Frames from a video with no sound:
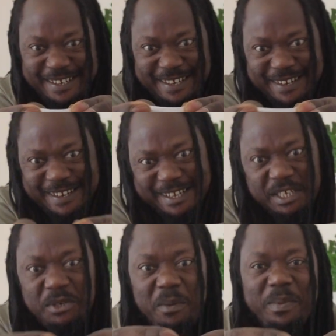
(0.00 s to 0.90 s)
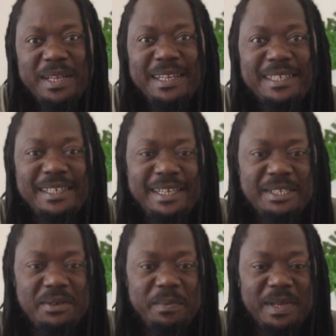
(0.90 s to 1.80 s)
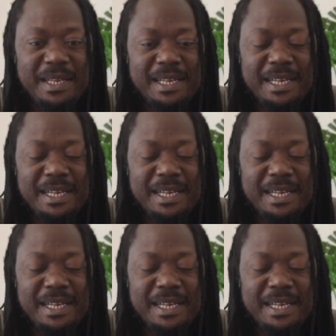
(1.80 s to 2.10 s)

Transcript: Let's open this. Let's open.